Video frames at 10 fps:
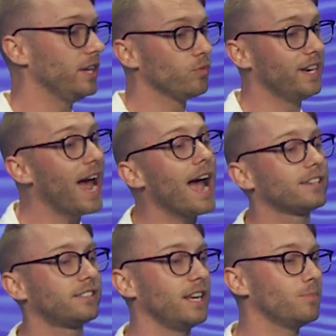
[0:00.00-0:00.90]
He
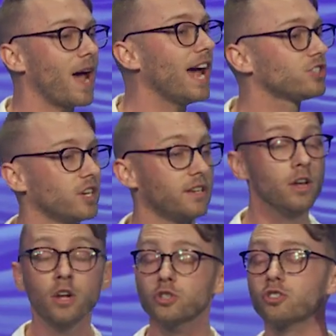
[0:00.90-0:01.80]
reacts in passion,
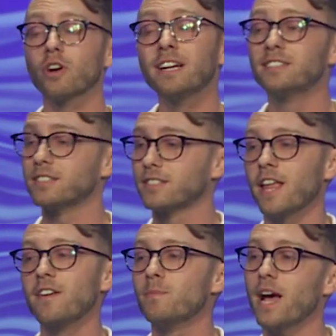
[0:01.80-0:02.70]
strikes the
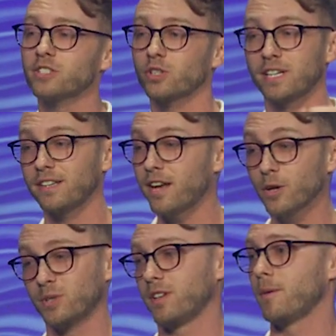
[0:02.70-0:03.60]
slave master, and
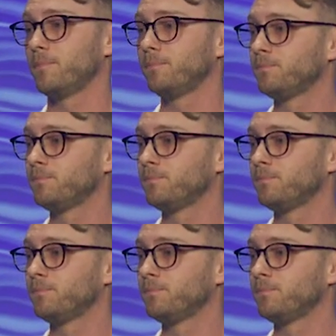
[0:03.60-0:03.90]
kills him.